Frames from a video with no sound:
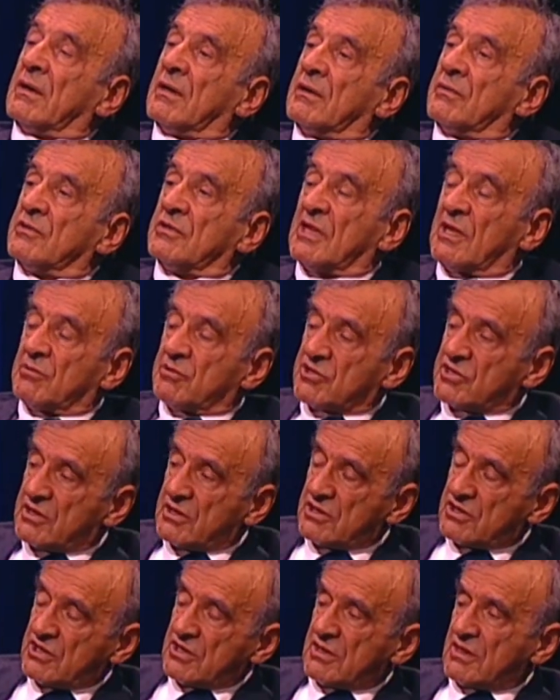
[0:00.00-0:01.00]
When I was
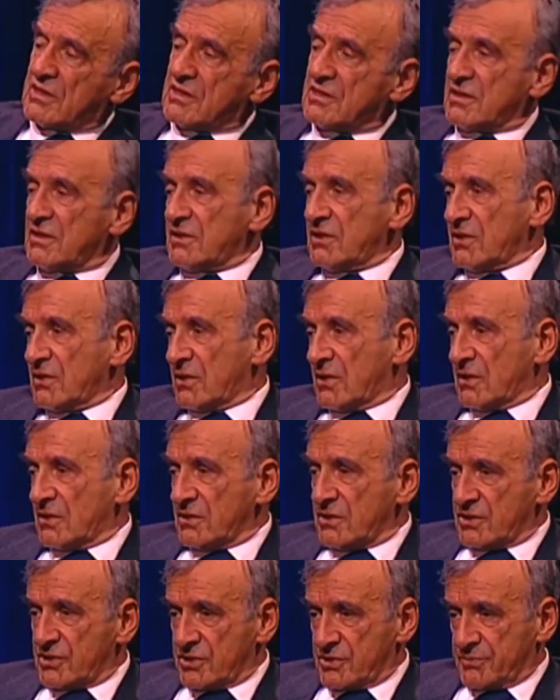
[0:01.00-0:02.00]
teaching at City College,